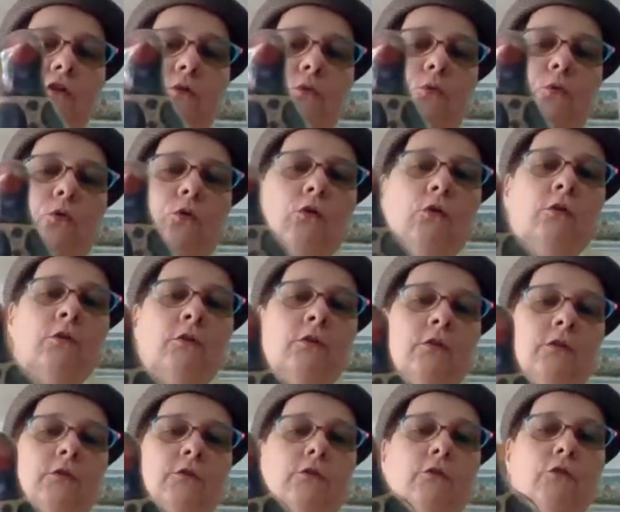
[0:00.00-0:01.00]
cool
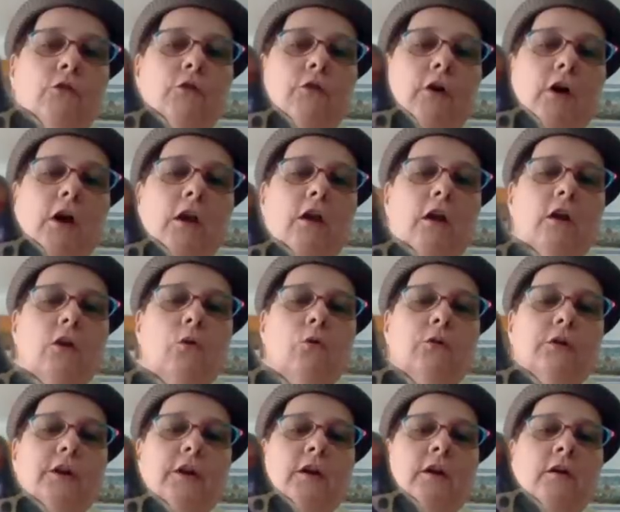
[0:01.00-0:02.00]
Tonala
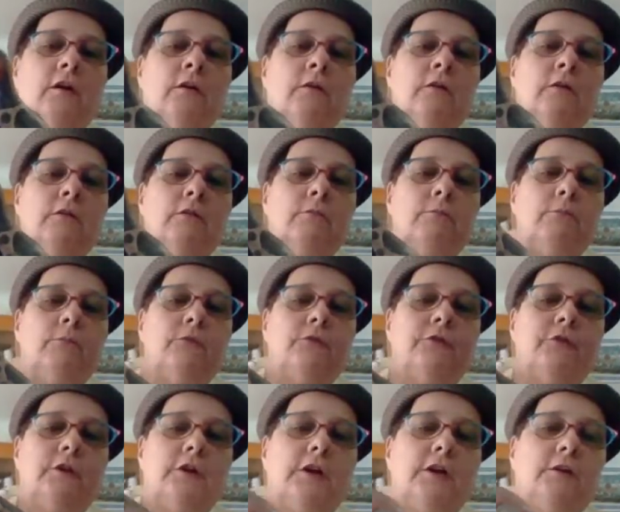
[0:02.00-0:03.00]
looking
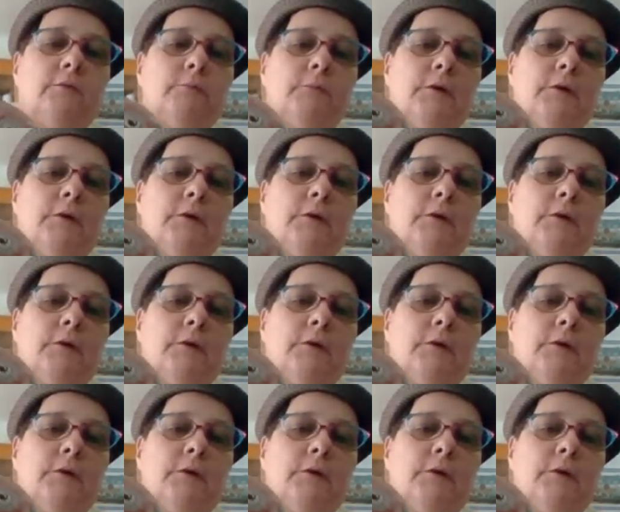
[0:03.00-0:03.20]
signed